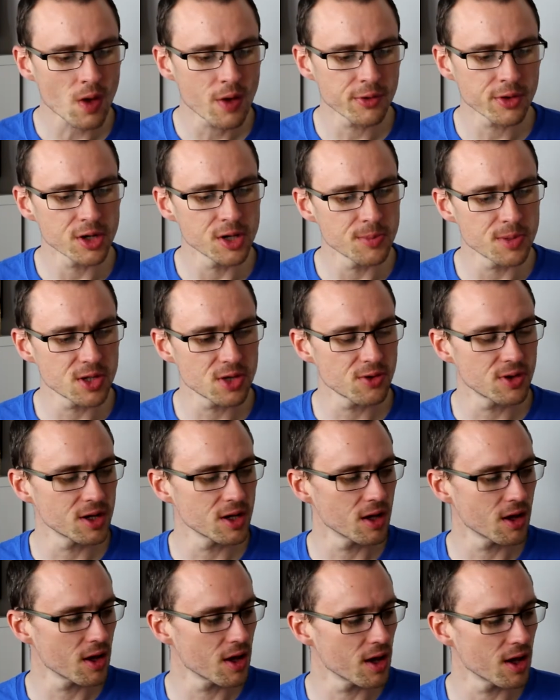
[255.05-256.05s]
I'm going to be doing
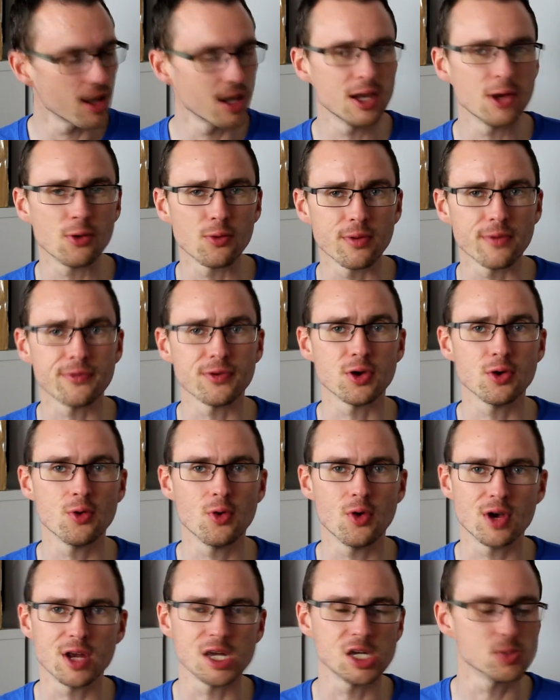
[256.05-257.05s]
a, a little
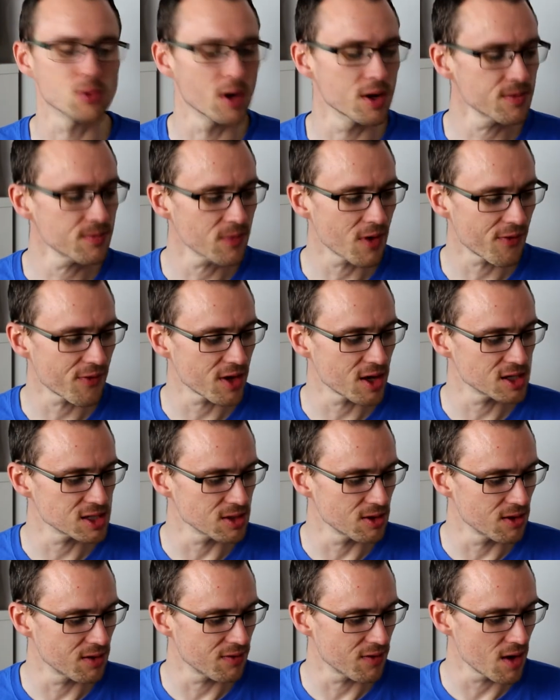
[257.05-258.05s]
review on each one. I think it's
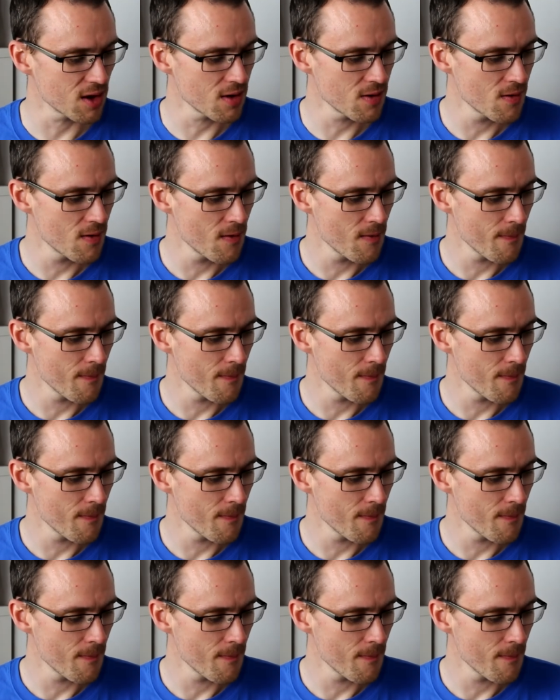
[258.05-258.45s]
only fair.